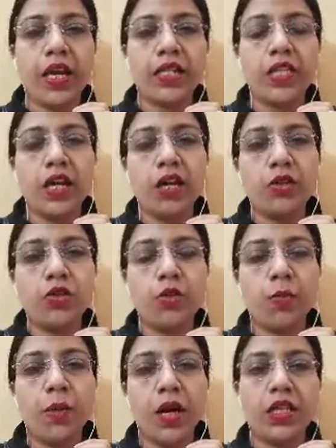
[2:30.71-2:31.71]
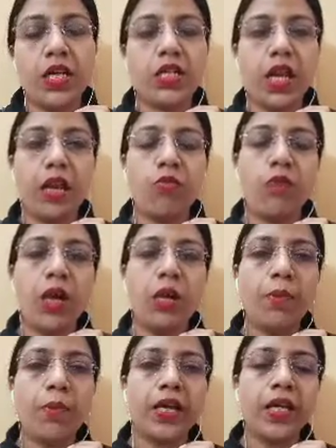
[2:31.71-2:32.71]
are two parties, and one
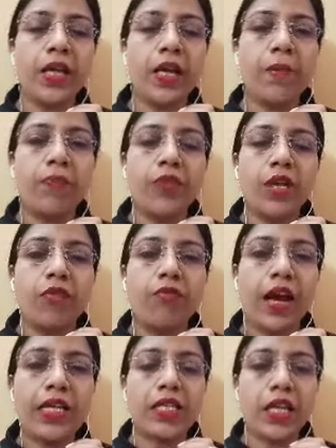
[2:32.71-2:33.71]
party files a case